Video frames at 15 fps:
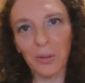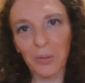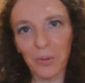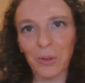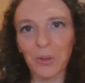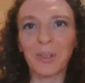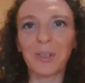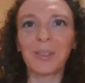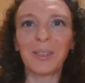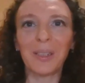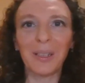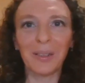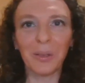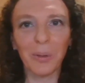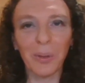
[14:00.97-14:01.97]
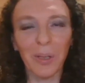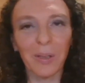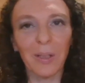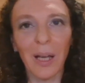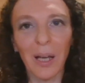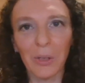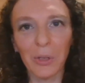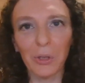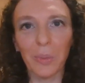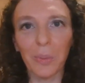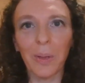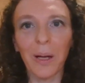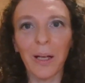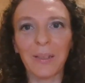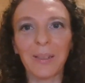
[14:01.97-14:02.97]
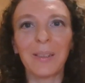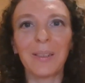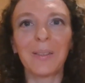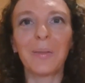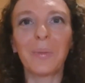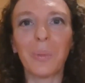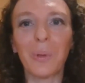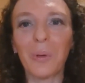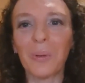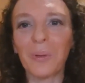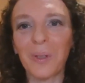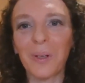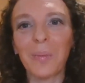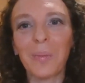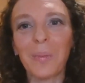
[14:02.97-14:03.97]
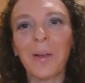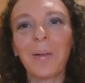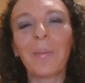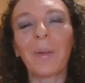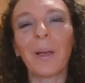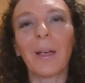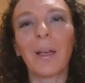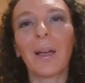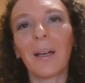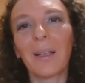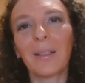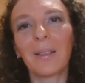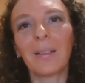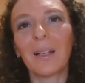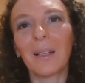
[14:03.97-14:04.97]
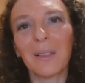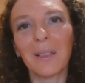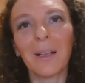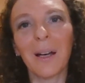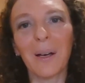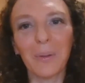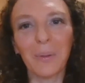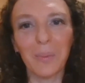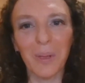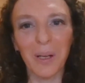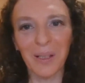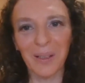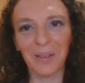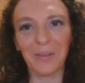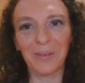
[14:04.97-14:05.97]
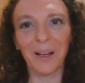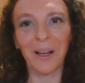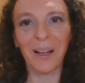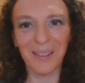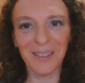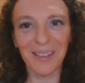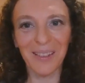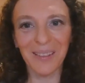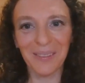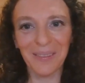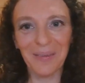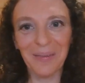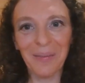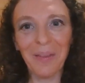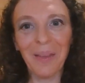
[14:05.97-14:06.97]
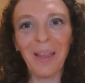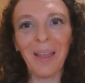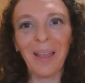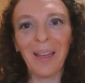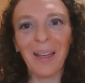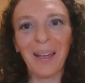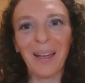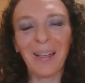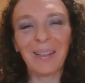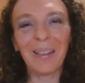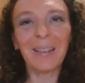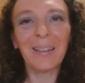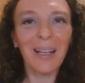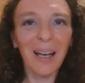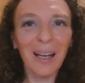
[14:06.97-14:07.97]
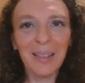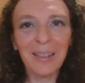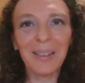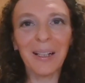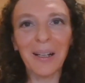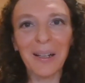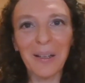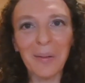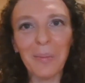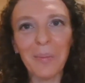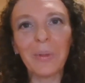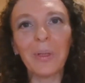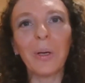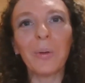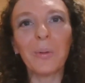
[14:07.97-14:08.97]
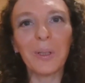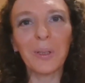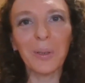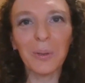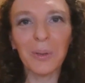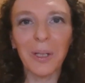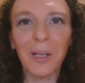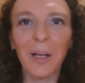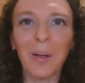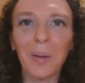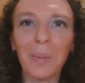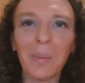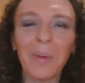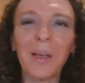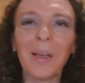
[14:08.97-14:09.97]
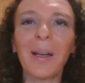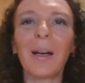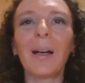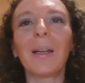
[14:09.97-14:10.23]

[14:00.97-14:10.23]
University doing naturopathic program, I had another outbreak of acne. And at that time, no one could help me.